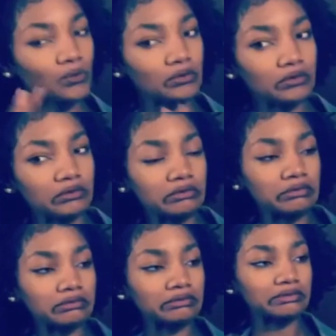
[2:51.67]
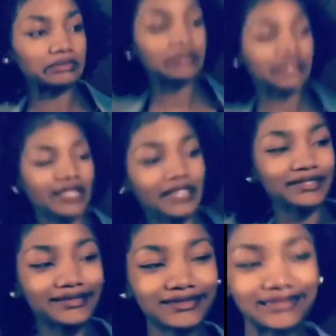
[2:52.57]
using basically
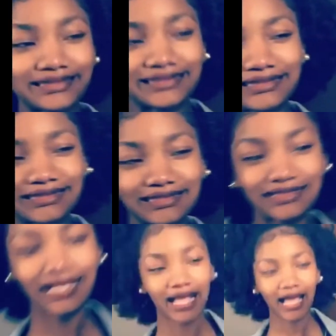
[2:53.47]
all three of those.